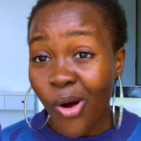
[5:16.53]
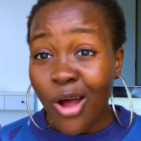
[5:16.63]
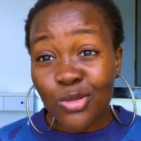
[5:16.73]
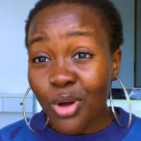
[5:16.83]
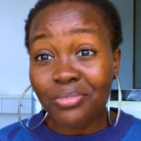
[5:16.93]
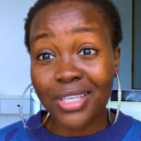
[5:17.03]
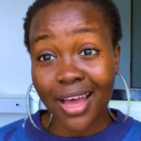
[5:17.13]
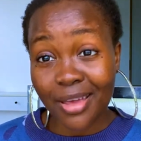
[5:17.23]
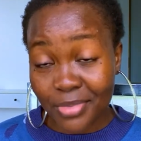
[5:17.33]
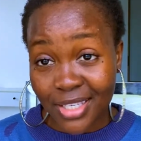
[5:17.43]

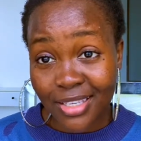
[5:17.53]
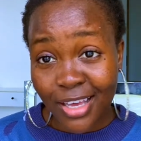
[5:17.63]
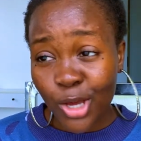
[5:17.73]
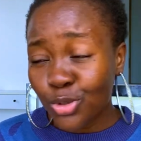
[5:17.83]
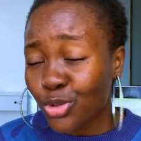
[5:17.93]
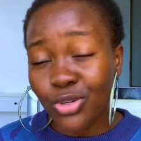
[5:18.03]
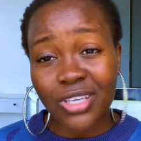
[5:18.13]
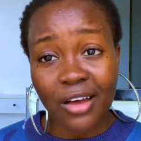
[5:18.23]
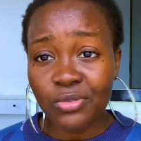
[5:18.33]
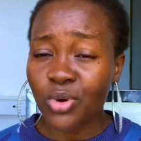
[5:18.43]
Sometimes you just have to.